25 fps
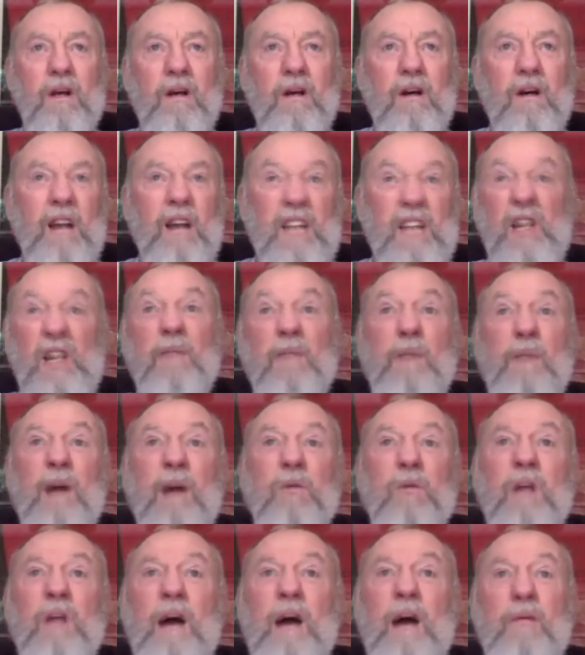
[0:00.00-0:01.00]
And I said back
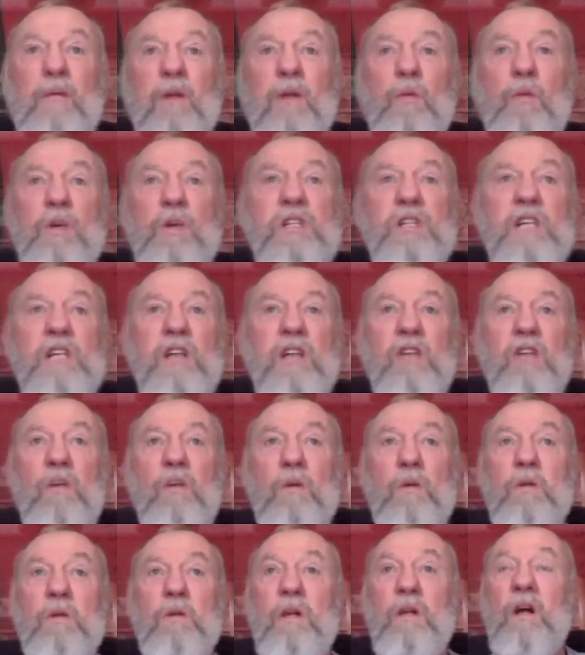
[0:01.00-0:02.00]
with that with the Wizards, I thought
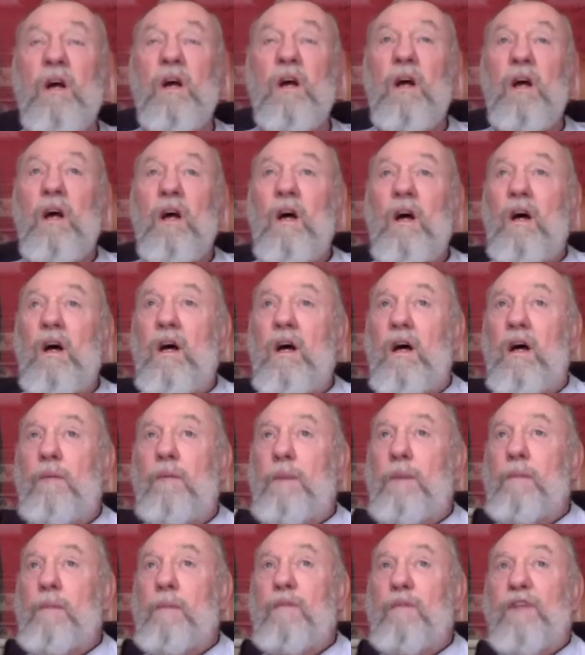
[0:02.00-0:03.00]
we would.
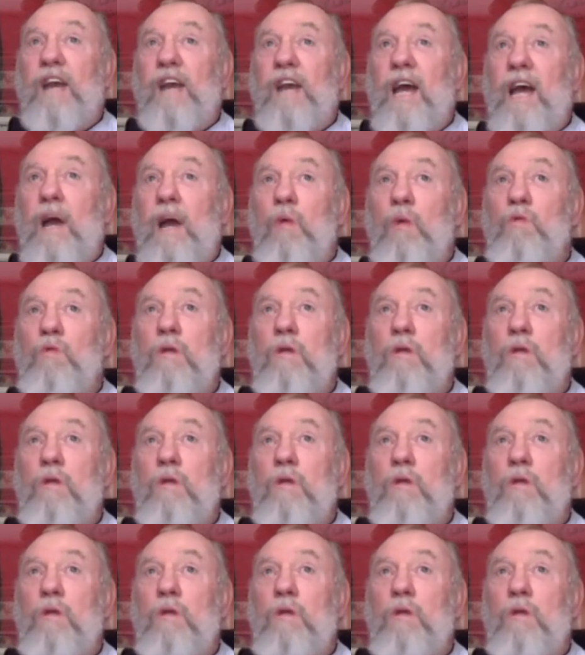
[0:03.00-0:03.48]
People forget how